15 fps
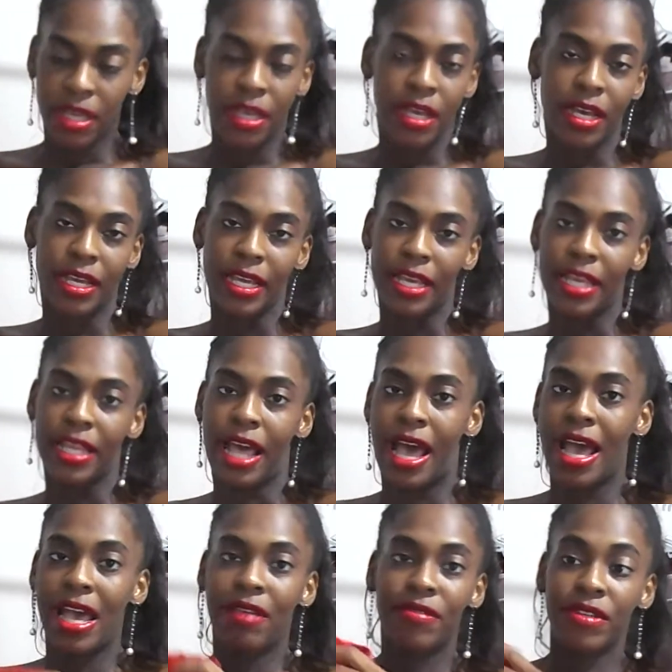Again, I
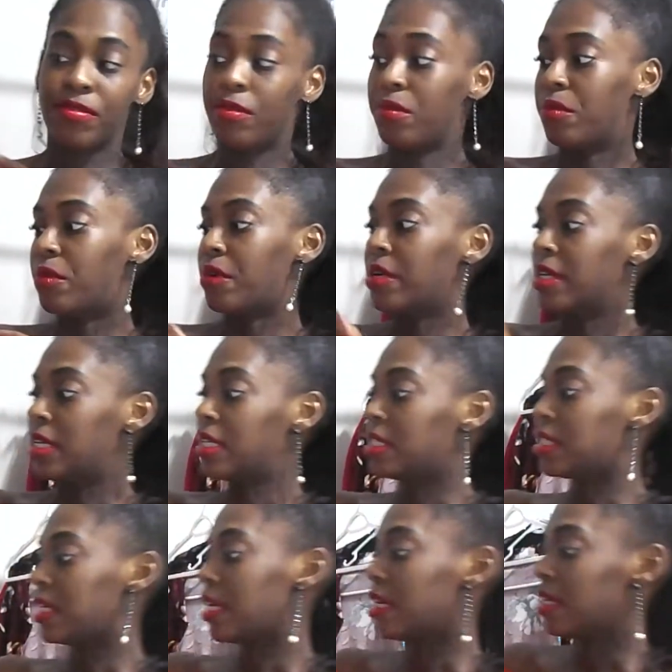haven't even worn
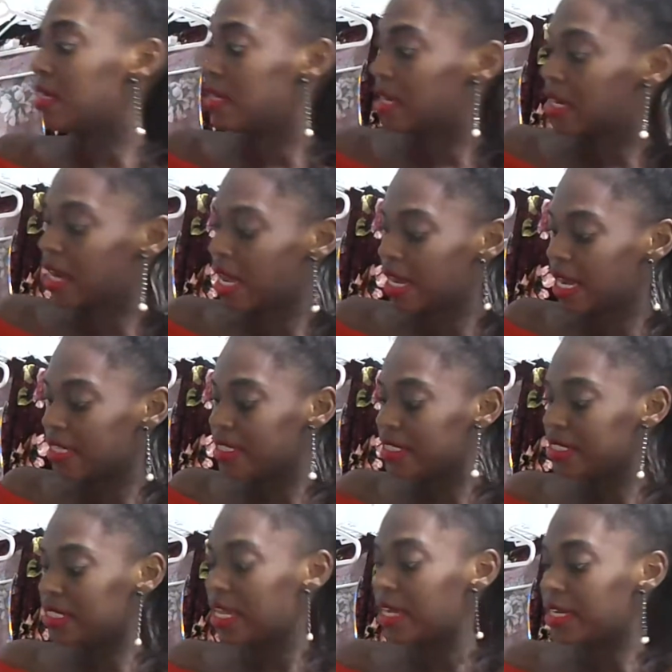these yet, and I got these
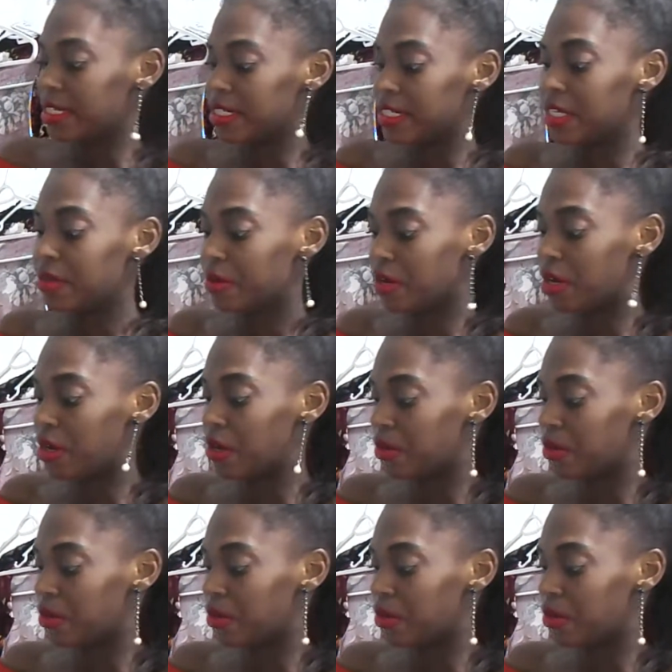like a year ago